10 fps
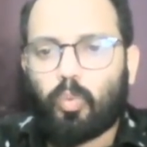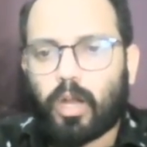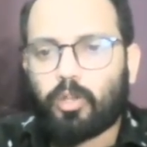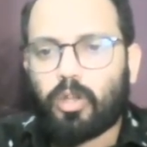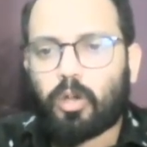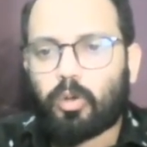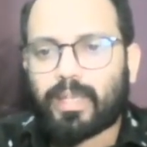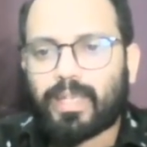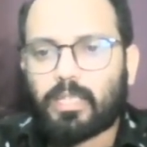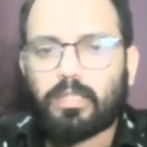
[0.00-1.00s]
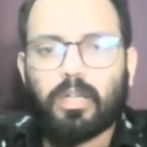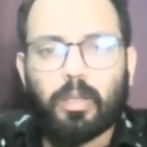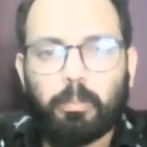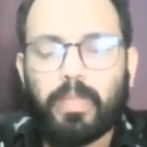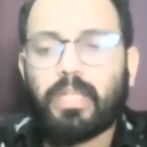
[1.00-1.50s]
what you are going to get?
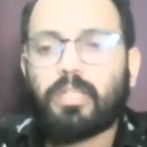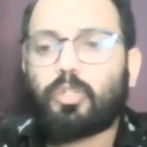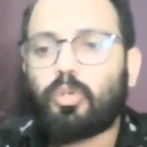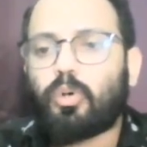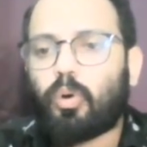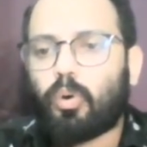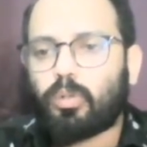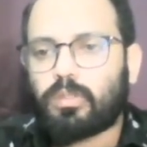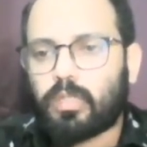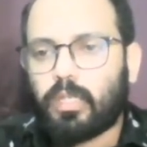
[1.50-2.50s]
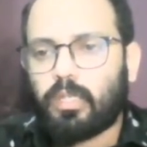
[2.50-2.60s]
B2O3.